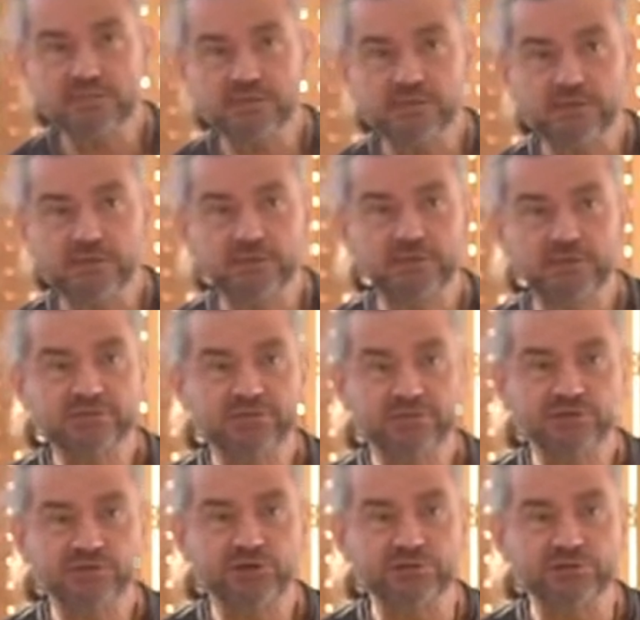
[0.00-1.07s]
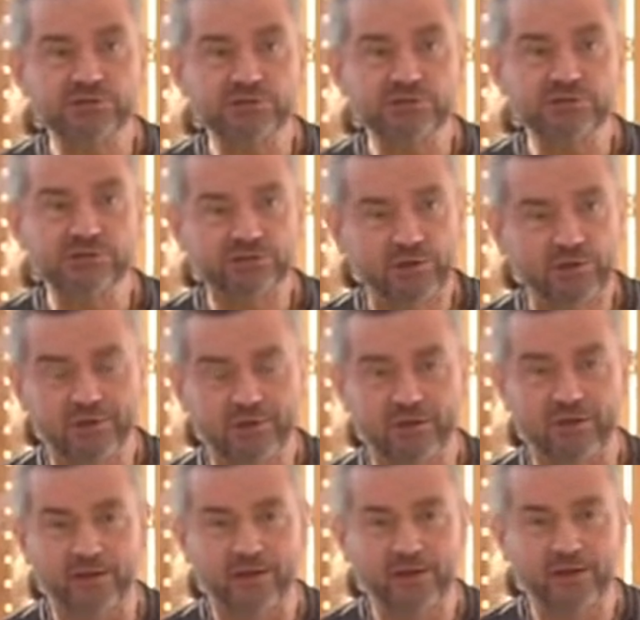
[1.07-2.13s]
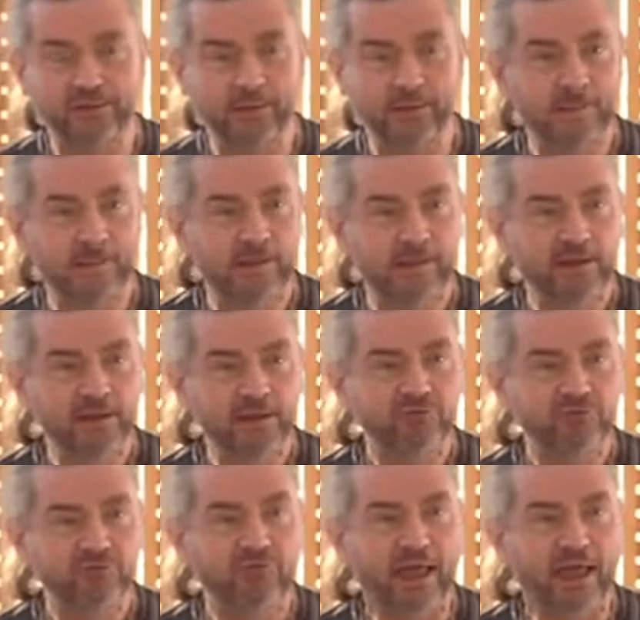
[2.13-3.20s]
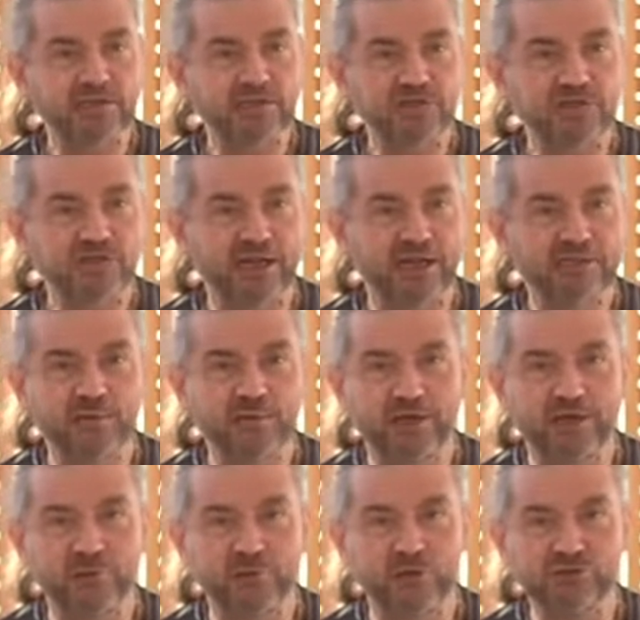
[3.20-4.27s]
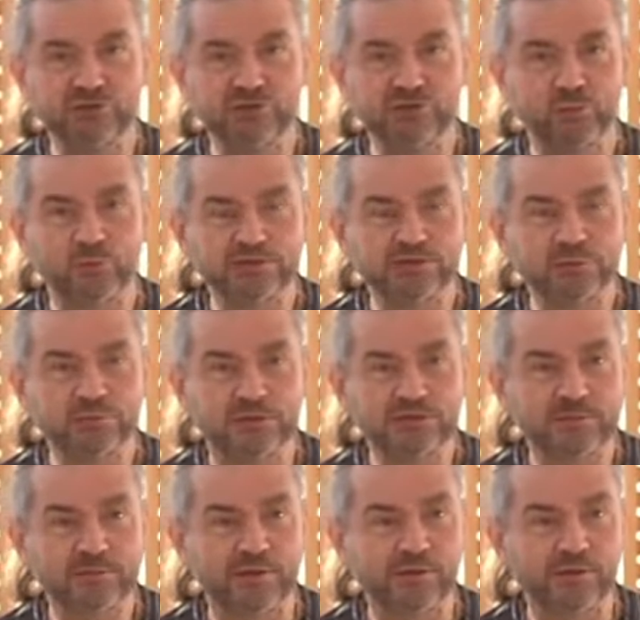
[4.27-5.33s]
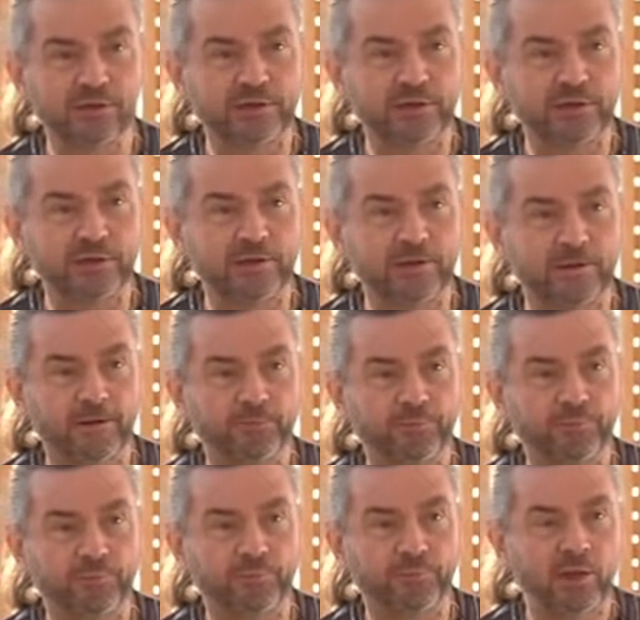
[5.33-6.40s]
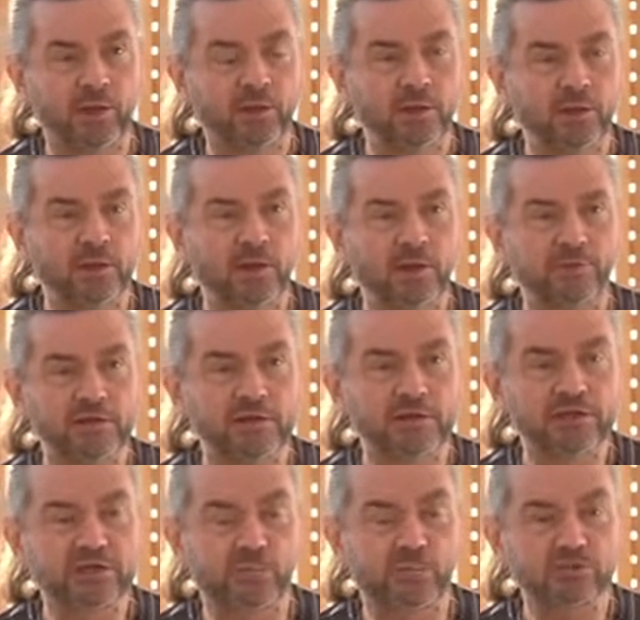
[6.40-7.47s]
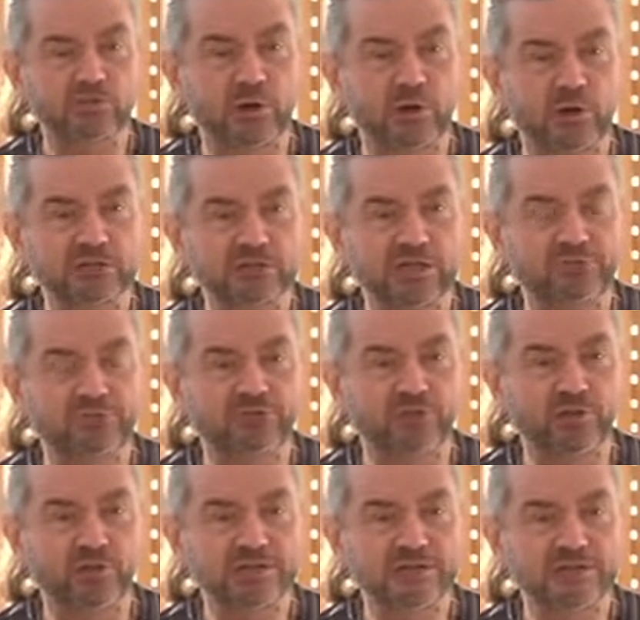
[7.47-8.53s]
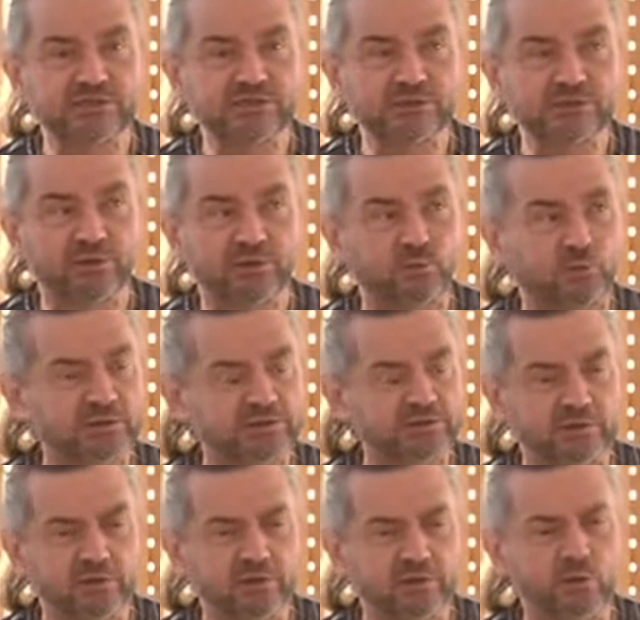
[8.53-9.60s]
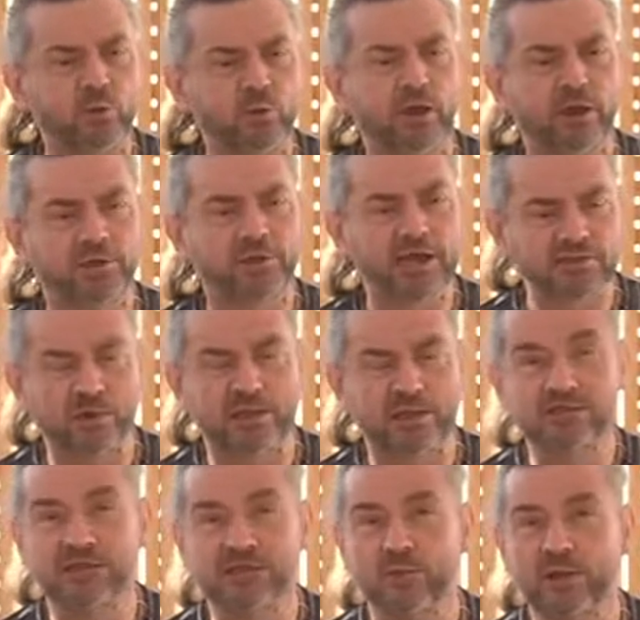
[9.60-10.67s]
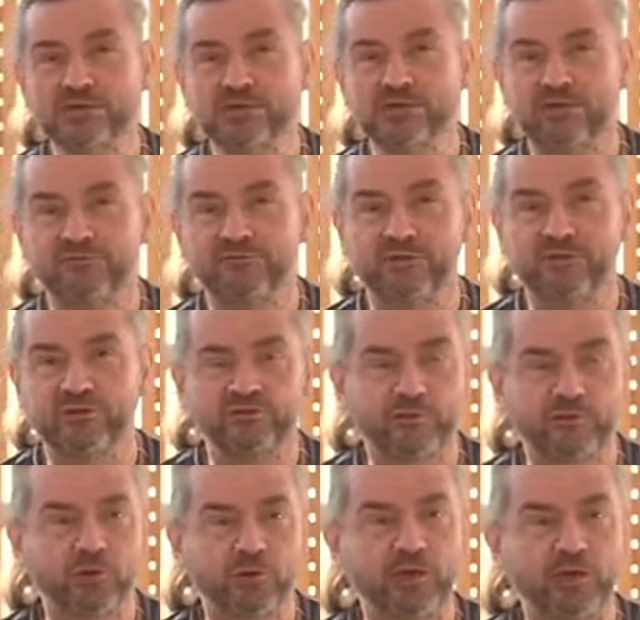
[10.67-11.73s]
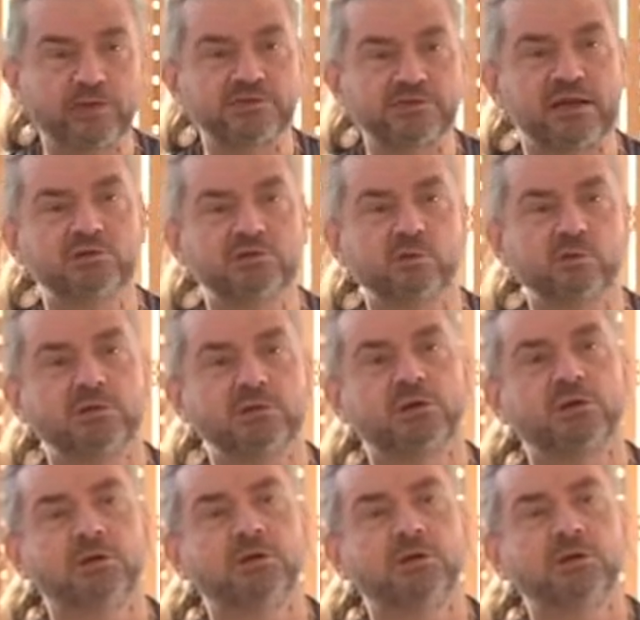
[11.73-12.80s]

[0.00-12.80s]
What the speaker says: It's a student's flat, and she lets me come and use it once a month. And I think there's a couple of spots left next Wednesday. Wednesday the 5th of February is the next one.